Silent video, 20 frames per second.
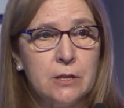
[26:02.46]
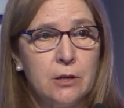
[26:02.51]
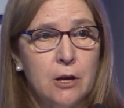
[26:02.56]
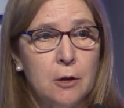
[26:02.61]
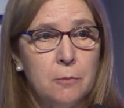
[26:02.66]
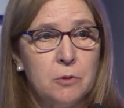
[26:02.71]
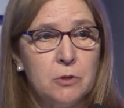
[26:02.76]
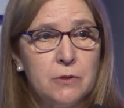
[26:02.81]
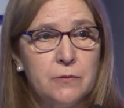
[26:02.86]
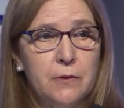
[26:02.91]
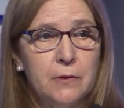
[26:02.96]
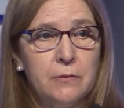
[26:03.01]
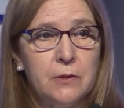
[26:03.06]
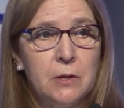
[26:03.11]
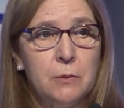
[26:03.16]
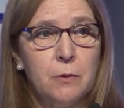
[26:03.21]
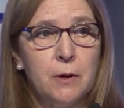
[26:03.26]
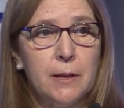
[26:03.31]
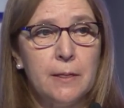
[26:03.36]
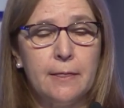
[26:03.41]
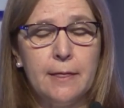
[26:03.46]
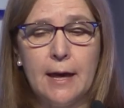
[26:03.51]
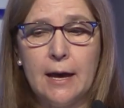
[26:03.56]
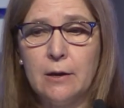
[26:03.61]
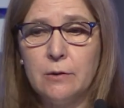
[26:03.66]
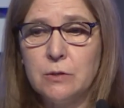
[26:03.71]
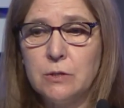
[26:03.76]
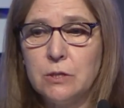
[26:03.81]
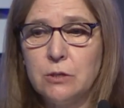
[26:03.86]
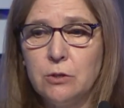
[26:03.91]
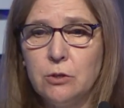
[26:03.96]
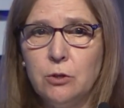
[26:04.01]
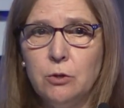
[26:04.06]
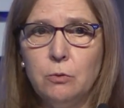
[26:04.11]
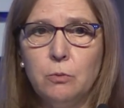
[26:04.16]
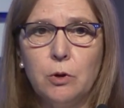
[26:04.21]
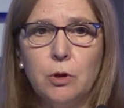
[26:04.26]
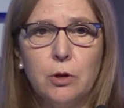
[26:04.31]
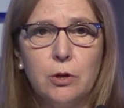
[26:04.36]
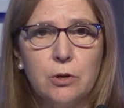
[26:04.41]
almost 51,000 new
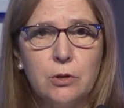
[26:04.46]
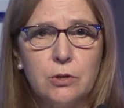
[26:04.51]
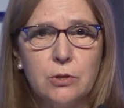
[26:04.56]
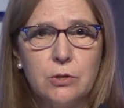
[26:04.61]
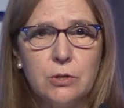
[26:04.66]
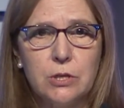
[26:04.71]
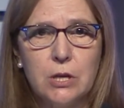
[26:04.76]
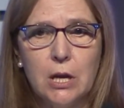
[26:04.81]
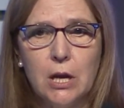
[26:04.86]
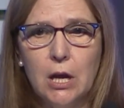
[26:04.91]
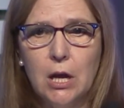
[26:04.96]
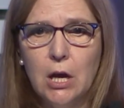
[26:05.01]
workers